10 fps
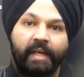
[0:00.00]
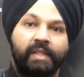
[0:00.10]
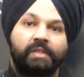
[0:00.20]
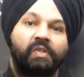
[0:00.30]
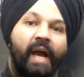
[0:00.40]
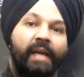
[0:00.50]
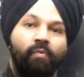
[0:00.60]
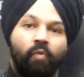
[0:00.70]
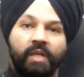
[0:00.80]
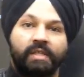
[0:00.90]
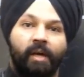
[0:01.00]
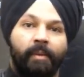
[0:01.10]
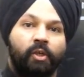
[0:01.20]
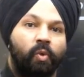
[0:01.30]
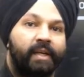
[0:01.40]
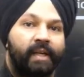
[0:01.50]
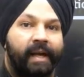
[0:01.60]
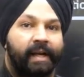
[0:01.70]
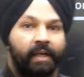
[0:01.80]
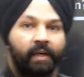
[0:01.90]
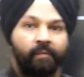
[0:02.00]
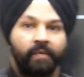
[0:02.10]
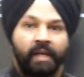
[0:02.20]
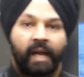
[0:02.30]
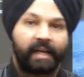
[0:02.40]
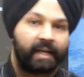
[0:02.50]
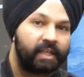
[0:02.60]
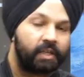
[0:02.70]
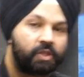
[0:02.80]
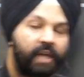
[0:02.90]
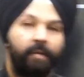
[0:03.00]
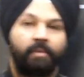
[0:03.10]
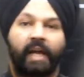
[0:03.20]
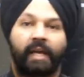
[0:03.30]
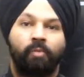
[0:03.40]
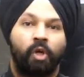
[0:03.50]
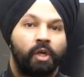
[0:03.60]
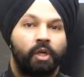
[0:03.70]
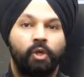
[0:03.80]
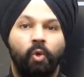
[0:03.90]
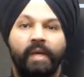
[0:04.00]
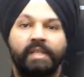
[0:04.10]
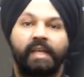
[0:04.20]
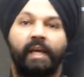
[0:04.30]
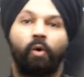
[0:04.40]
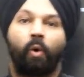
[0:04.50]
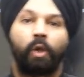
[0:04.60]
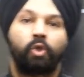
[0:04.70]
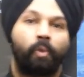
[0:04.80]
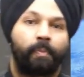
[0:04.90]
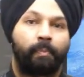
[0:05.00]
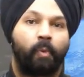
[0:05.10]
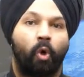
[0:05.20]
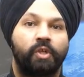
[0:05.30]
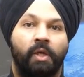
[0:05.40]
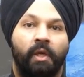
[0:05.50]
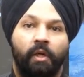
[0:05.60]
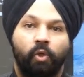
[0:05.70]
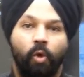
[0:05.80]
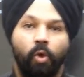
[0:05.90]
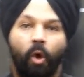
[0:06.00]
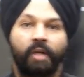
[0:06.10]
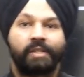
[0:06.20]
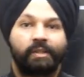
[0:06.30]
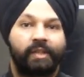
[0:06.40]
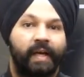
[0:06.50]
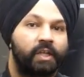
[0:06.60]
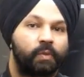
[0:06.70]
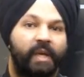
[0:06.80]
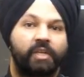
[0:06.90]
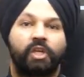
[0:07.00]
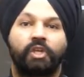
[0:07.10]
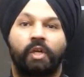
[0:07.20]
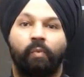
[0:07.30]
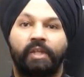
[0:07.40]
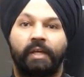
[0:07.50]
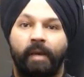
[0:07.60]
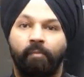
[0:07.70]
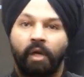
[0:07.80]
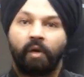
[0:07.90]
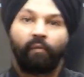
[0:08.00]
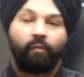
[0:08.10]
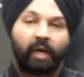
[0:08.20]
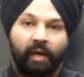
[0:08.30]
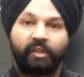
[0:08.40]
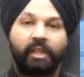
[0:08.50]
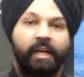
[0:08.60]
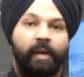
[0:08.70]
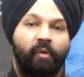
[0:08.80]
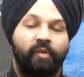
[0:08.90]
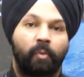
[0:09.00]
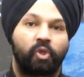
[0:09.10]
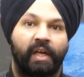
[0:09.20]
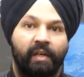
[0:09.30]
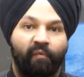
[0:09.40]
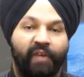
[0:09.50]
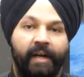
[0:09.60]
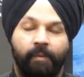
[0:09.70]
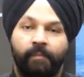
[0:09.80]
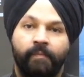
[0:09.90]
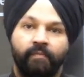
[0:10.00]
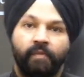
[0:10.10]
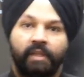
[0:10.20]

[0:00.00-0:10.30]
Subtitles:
but its time was coming to an end. And at the same time, USA also proposed to launch their space station with the name of the project Freedom,